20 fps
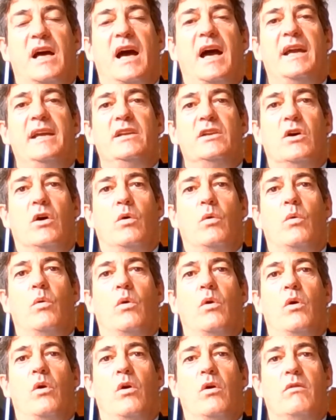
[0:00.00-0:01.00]
I know
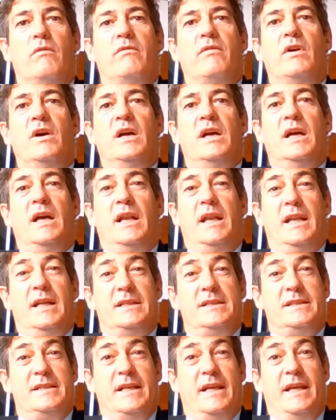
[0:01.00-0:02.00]
of,
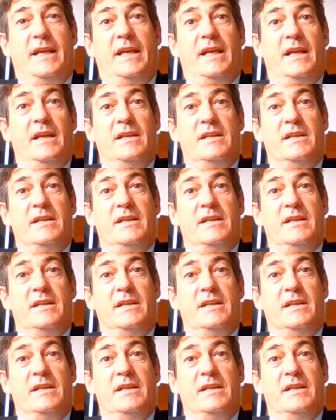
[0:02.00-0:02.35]
let's say,